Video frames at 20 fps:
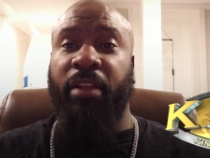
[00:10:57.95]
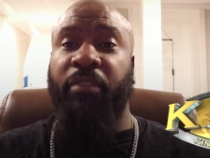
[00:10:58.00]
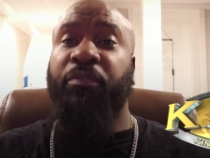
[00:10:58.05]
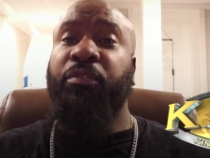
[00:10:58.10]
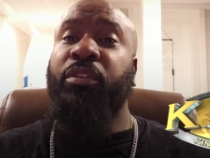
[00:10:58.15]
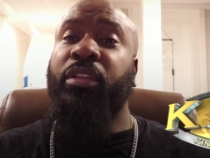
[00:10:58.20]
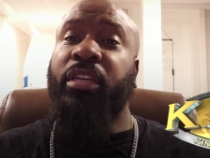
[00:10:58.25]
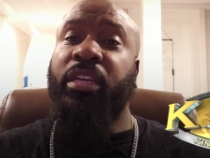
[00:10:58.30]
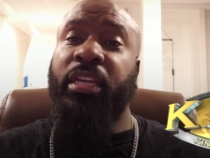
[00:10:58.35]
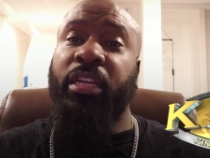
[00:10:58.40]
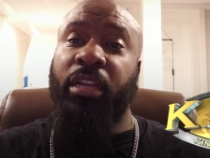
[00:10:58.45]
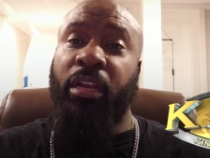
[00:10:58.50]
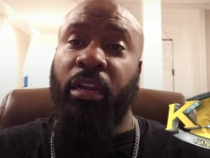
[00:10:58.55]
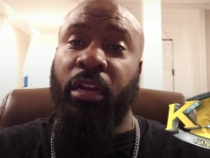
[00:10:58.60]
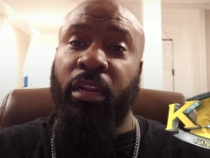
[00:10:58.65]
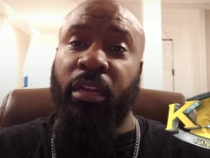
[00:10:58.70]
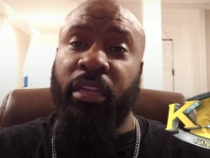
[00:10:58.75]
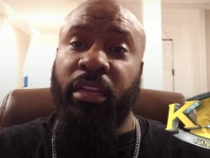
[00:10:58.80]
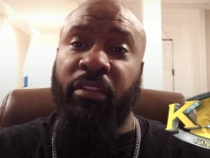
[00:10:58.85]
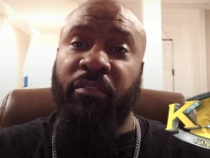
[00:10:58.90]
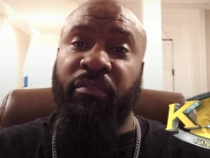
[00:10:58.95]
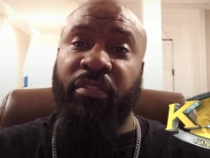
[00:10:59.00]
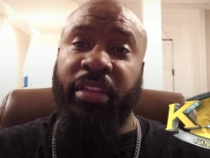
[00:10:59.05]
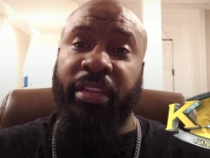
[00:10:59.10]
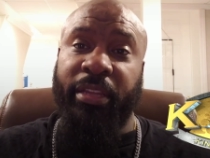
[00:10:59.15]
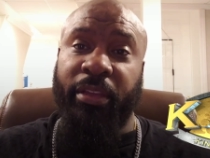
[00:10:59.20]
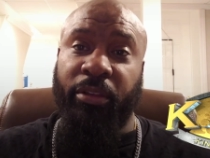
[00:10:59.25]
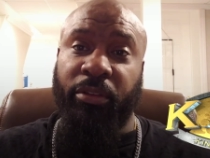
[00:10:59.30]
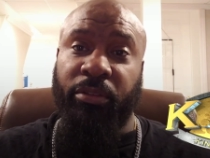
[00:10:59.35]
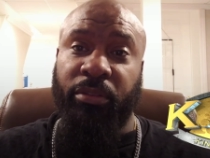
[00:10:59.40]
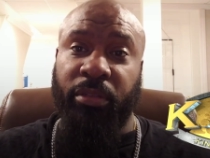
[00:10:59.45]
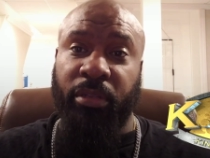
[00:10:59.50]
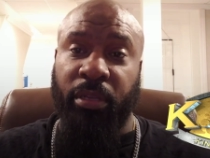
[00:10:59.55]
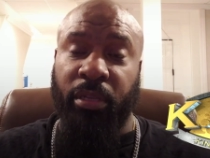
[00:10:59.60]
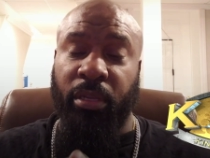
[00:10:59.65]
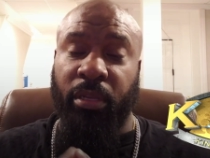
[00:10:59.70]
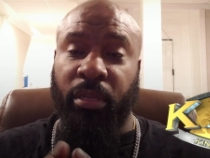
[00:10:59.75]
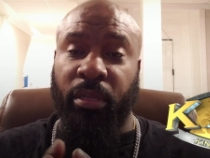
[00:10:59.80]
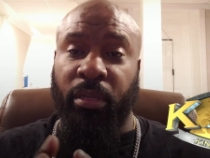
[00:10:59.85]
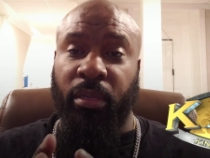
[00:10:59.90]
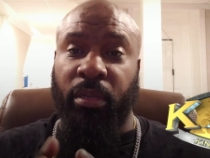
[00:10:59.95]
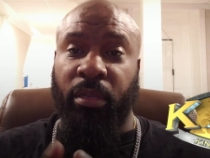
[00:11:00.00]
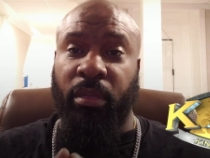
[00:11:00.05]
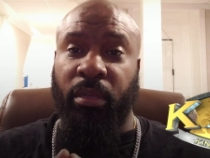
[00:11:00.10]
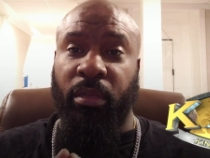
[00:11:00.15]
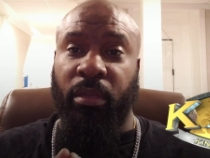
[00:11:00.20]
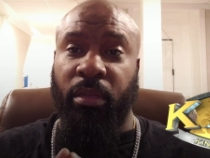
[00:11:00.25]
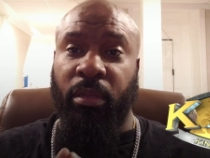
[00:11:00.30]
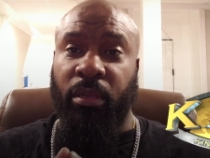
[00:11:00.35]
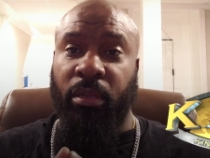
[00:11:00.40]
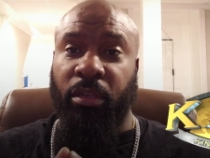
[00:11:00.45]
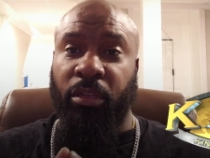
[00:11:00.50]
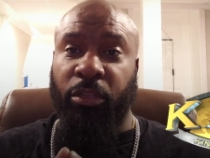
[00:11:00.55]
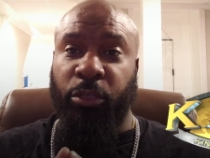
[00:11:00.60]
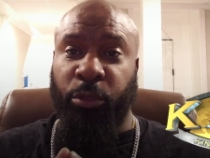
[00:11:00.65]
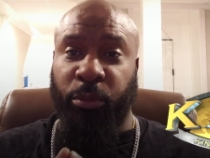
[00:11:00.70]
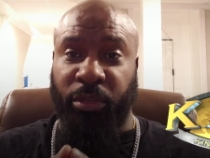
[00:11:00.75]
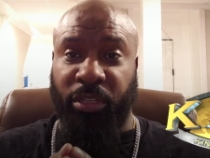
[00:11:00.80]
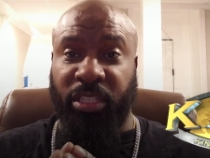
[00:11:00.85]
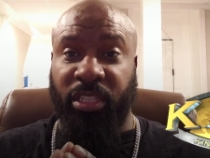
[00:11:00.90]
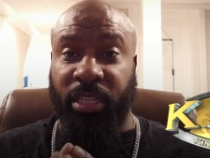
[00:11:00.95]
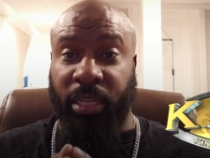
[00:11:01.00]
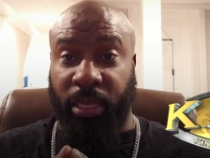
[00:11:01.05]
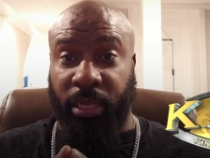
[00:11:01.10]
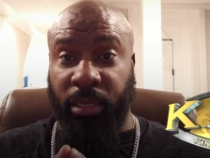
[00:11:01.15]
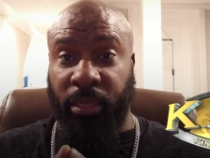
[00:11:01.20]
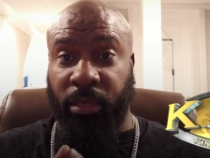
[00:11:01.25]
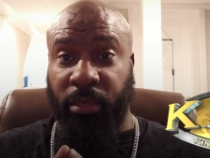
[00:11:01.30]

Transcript: If you look at earlier videos, you would see